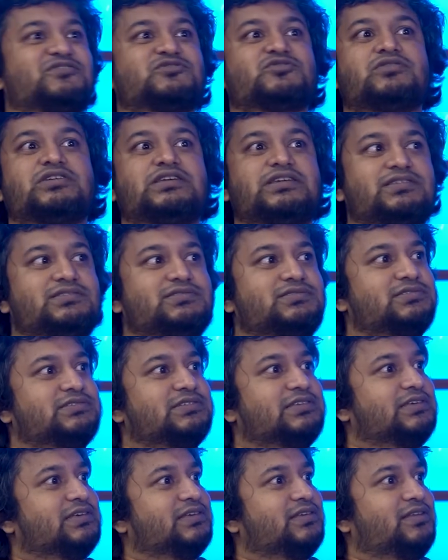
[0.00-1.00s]
So he's
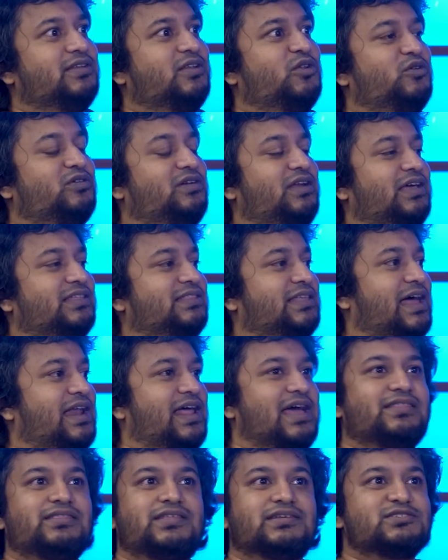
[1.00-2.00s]
looked like that,
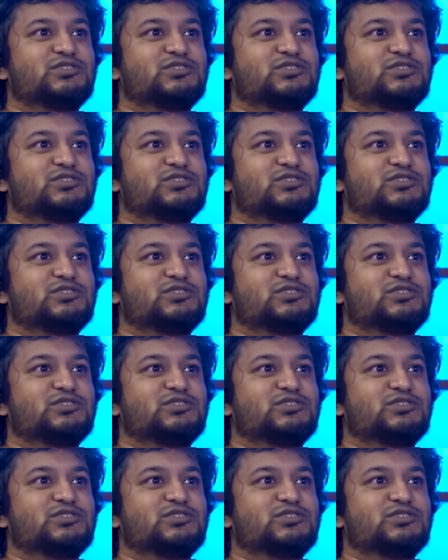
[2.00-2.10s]
and there's a